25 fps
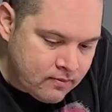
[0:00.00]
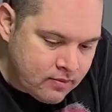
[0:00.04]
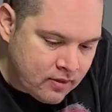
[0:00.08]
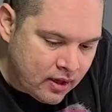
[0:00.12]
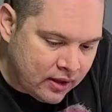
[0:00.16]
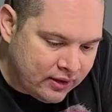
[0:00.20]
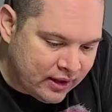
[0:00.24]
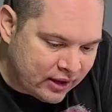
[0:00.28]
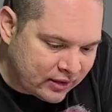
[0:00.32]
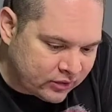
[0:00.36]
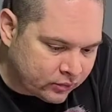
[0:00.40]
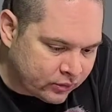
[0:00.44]

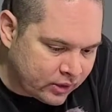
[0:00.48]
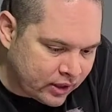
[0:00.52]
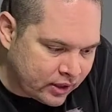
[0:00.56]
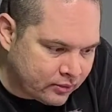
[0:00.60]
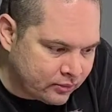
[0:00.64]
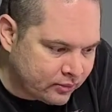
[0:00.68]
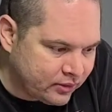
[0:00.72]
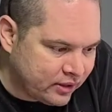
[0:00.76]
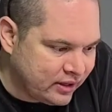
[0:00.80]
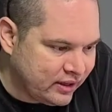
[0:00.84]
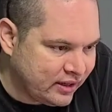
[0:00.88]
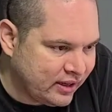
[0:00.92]
And that's what I
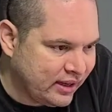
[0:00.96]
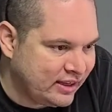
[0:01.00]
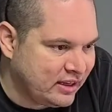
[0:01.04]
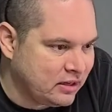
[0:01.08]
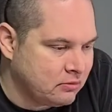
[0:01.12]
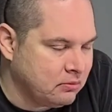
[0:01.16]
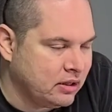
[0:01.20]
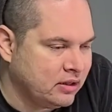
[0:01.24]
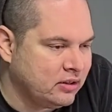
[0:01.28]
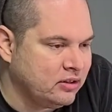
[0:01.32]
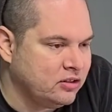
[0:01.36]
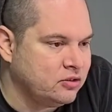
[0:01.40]
really like
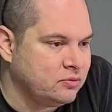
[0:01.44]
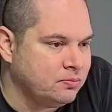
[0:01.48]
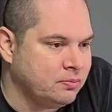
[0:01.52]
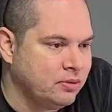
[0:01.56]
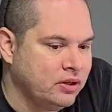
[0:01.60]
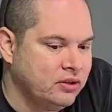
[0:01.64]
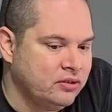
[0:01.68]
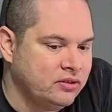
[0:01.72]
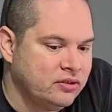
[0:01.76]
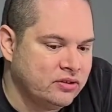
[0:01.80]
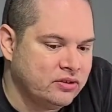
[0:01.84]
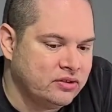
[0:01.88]
about this
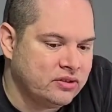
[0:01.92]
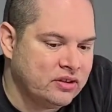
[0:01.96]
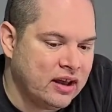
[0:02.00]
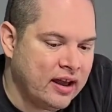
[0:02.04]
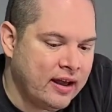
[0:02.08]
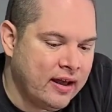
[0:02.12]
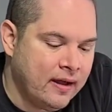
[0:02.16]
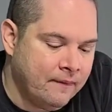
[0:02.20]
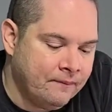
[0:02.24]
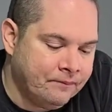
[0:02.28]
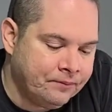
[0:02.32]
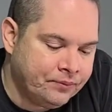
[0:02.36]
place is
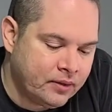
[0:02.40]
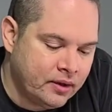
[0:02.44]
that